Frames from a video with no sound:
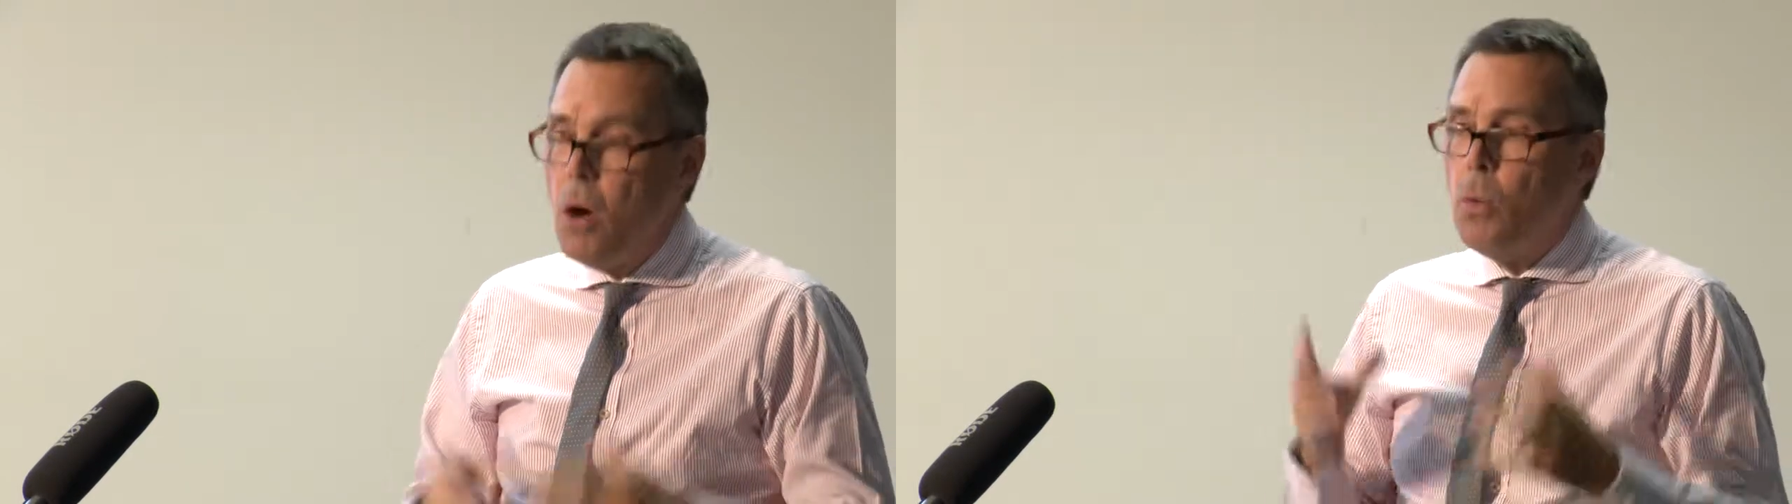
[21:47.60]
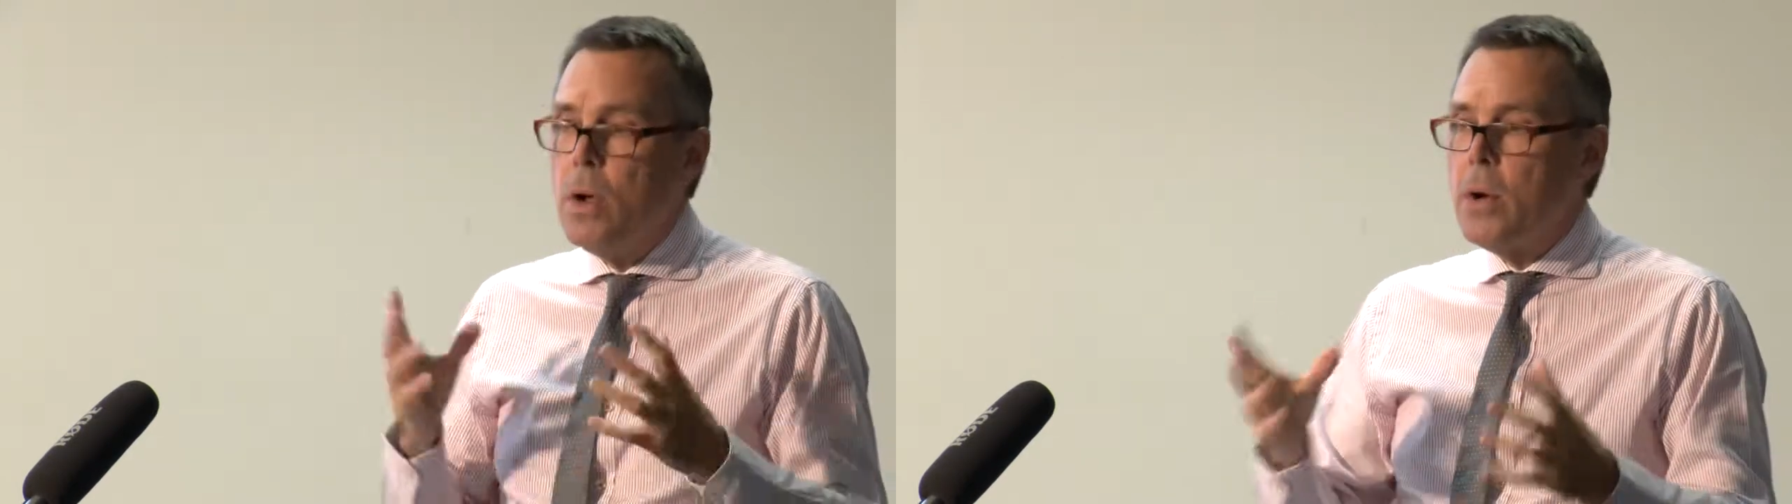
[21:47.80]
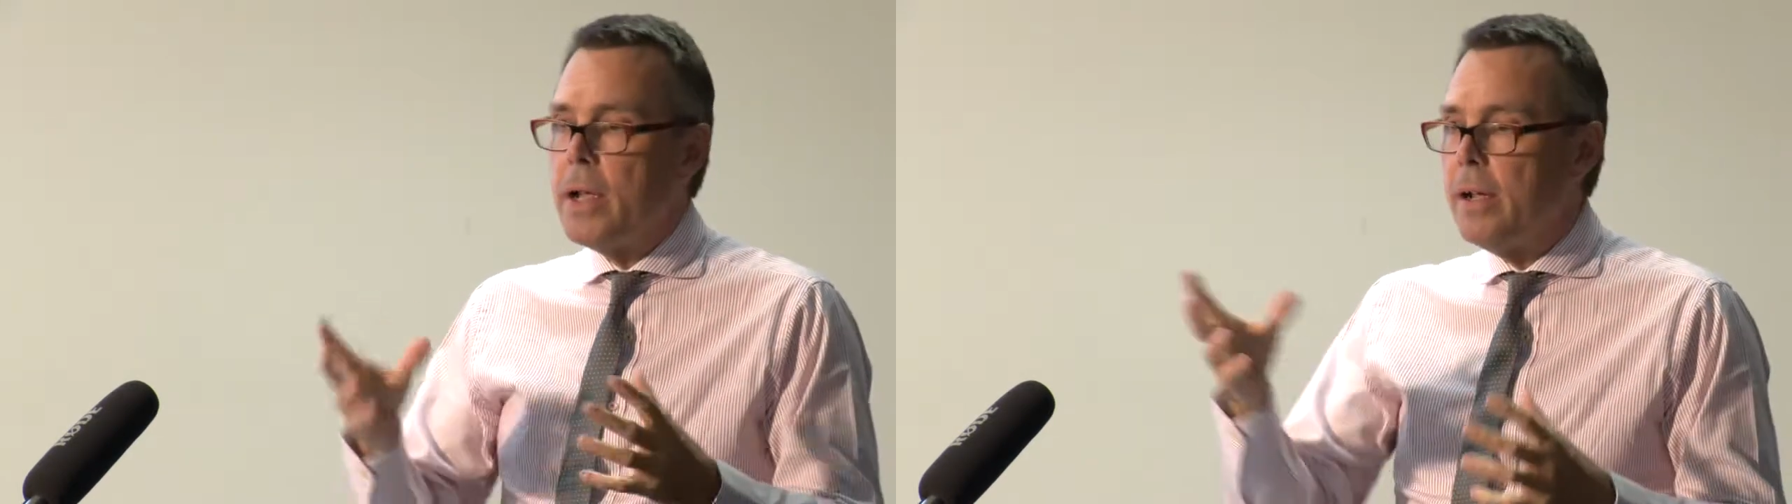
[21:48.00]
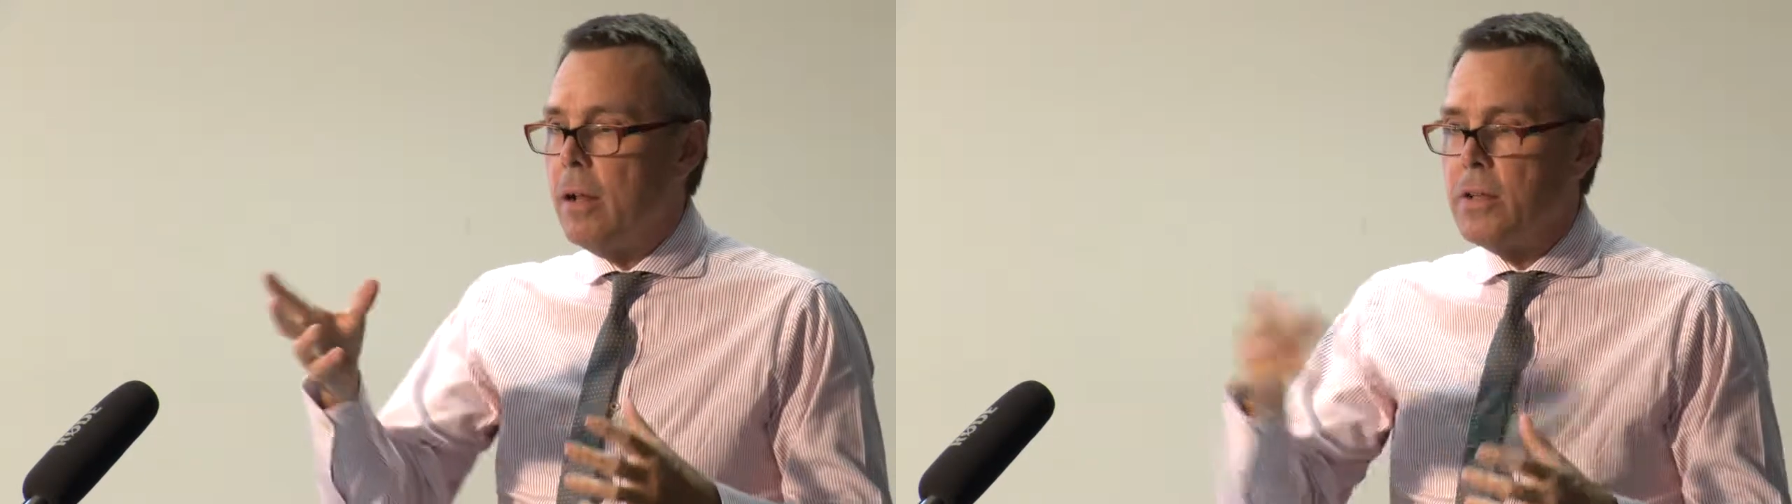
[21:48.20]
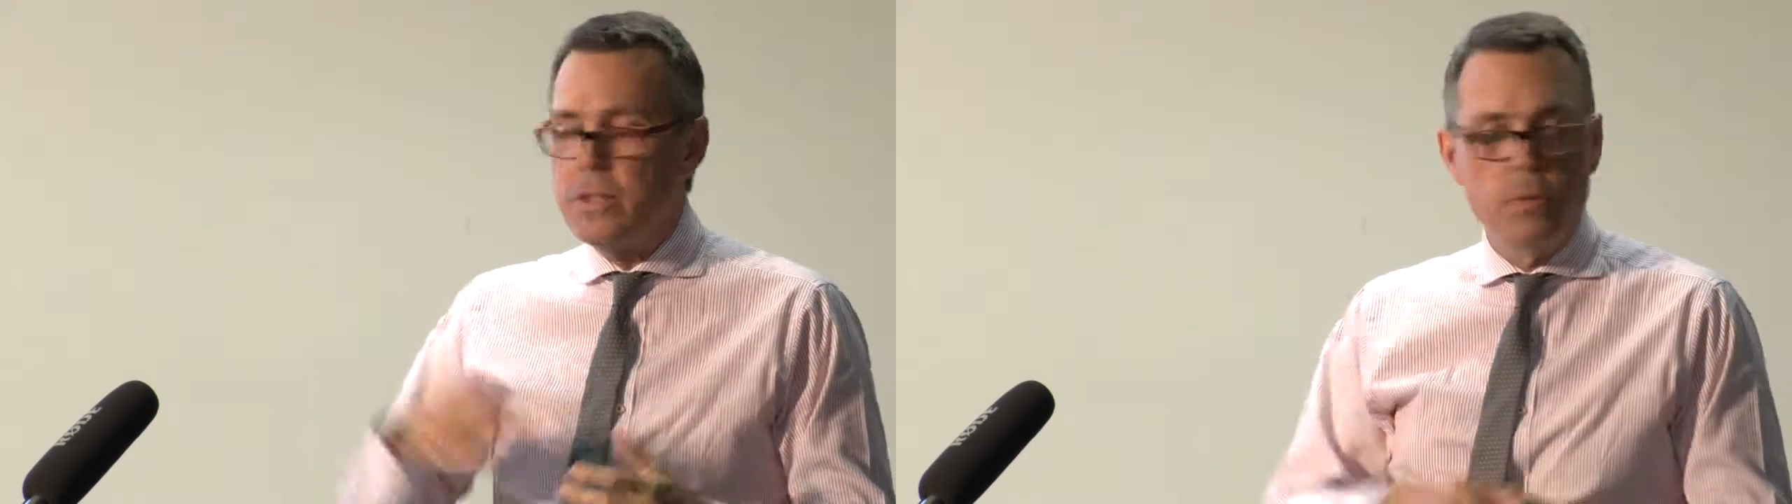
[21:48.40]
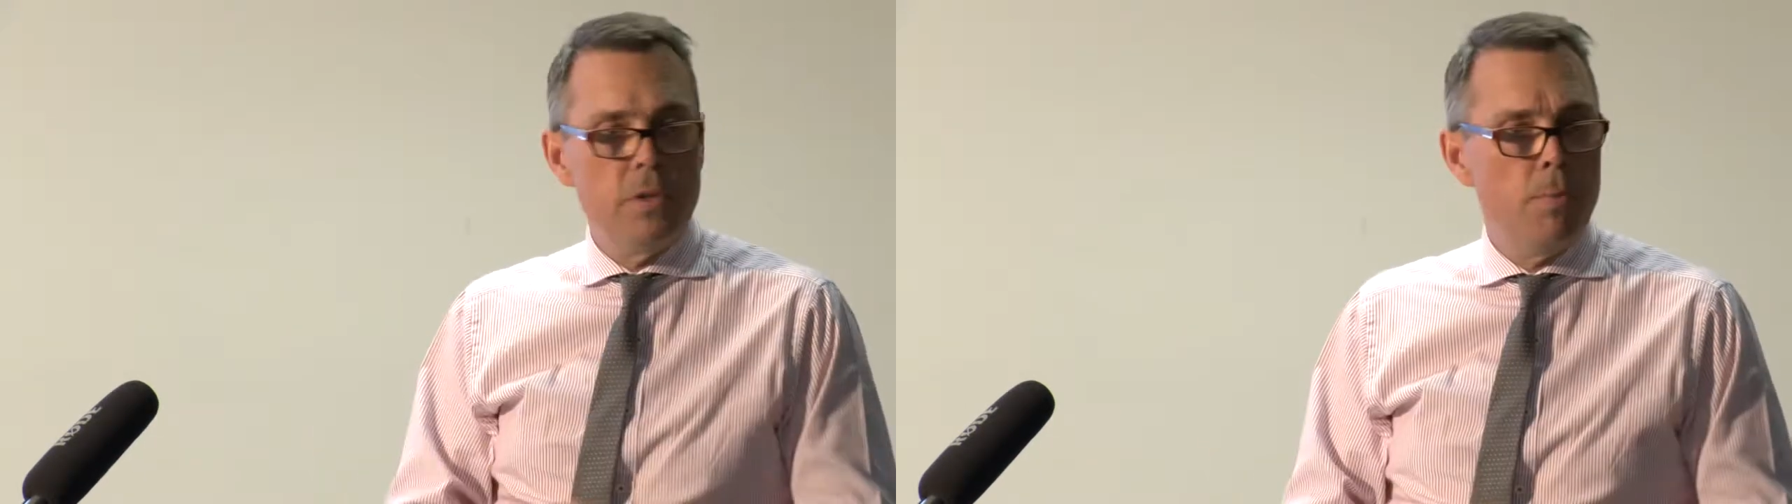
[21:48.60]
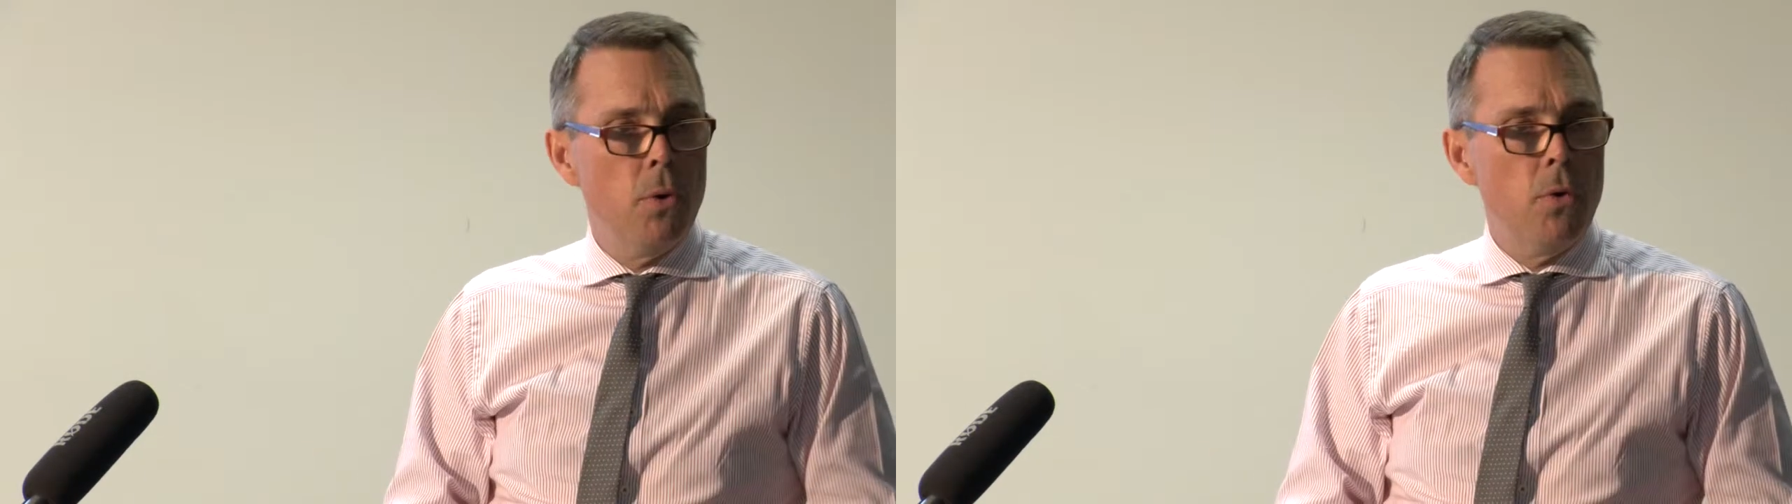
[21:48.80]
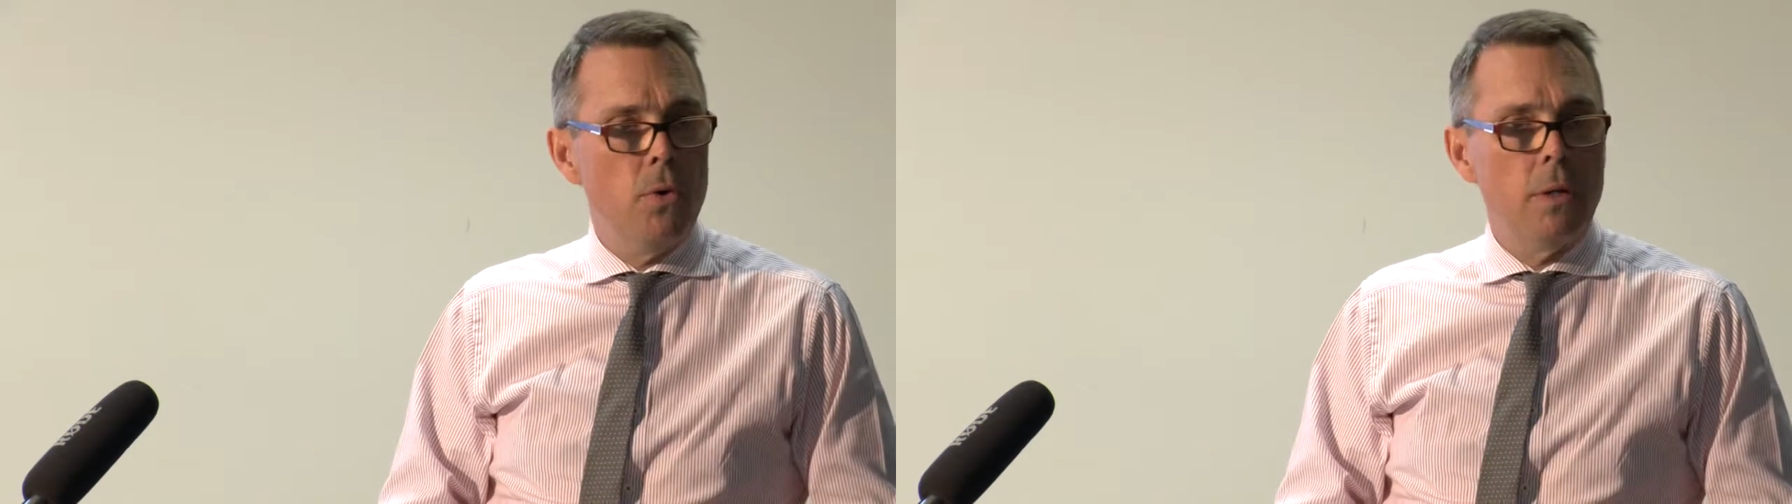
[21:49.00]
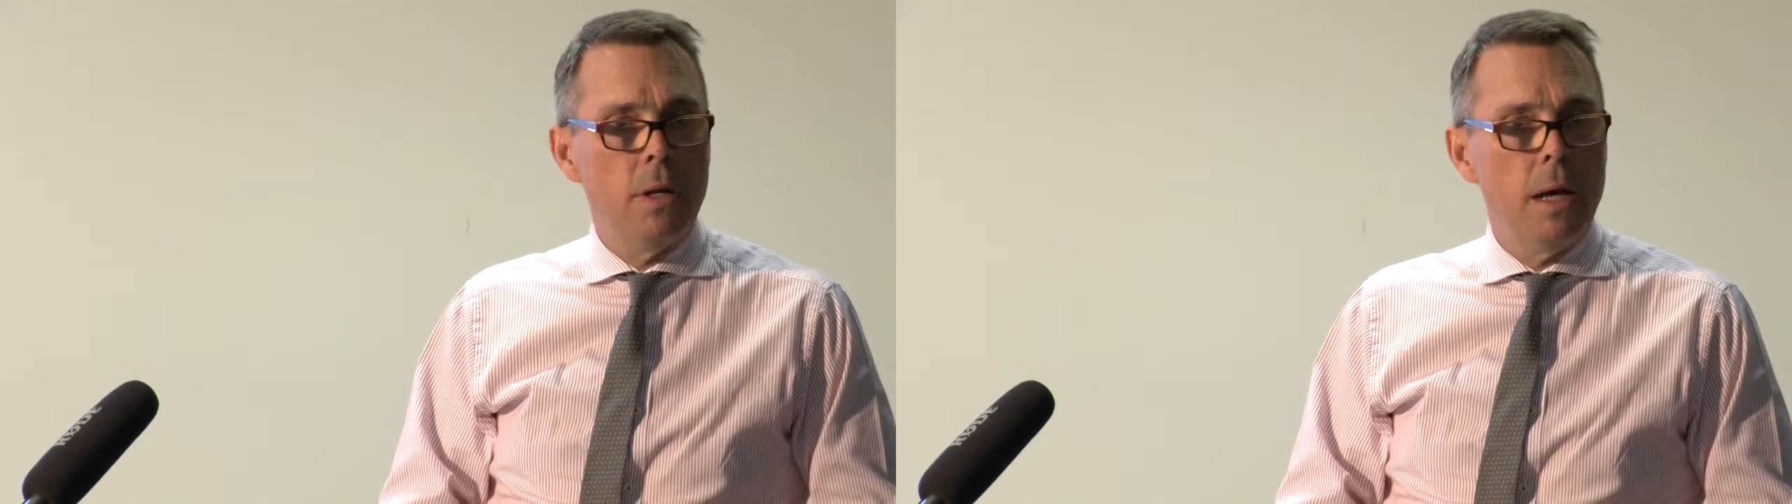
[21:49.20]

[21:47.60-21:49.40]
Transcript: We're working closely with Paul